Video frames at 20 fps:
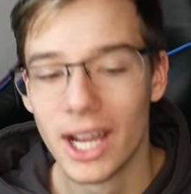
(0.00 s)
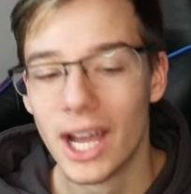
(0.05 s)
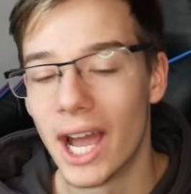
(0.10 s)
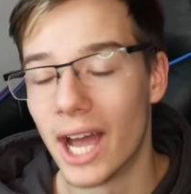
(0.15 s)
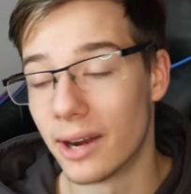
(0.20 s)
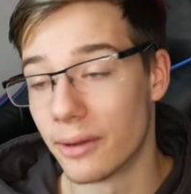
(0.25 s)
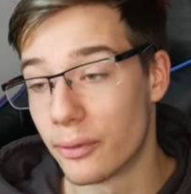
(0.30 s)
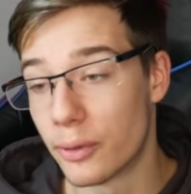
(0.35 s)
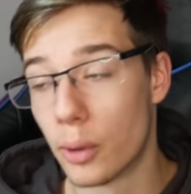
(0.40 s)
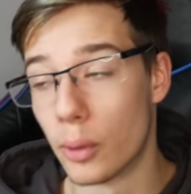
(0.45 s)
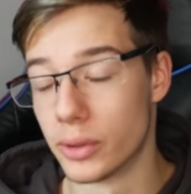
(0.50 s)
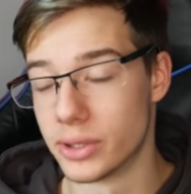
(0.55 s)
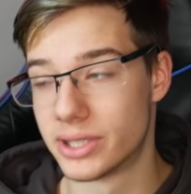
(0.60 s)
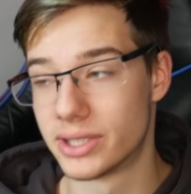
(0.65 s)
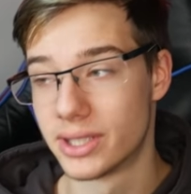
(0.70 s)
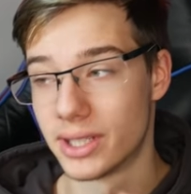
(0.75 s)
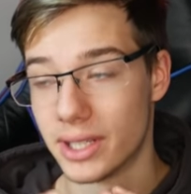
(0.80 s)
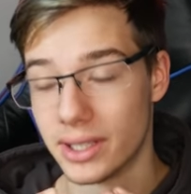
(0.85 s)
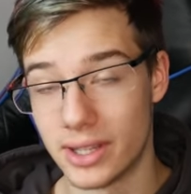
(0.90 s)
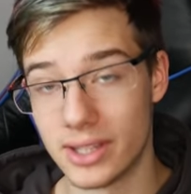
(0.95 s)
And of
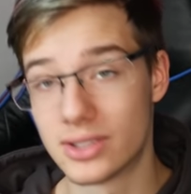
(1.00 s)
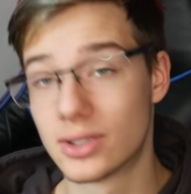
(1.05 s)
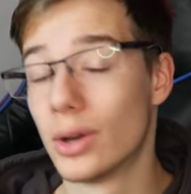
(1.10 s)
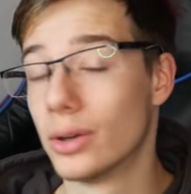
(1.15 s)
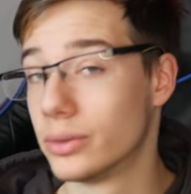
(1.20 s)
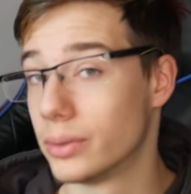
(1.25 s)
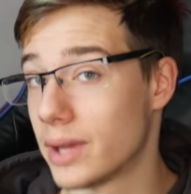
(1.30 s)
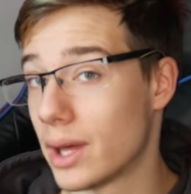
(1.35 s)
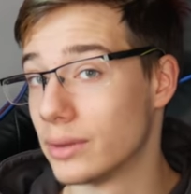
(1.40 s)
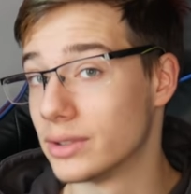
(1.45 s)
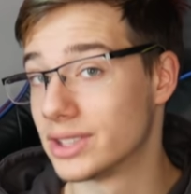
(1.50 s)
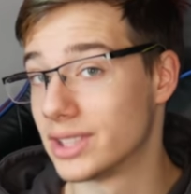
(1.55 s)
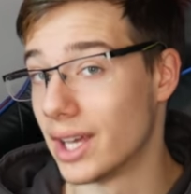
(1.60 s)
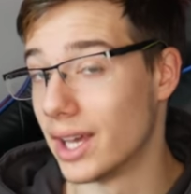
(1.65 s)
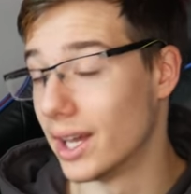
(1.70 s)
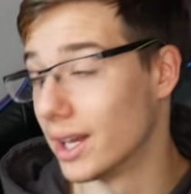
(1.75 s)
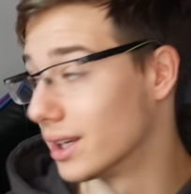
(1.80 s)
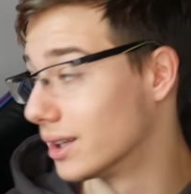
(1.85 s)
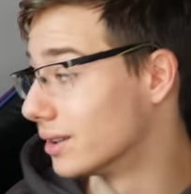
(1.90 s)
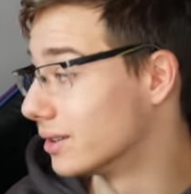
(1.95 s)
course, this goes without
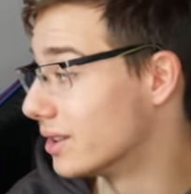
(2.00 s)
saying,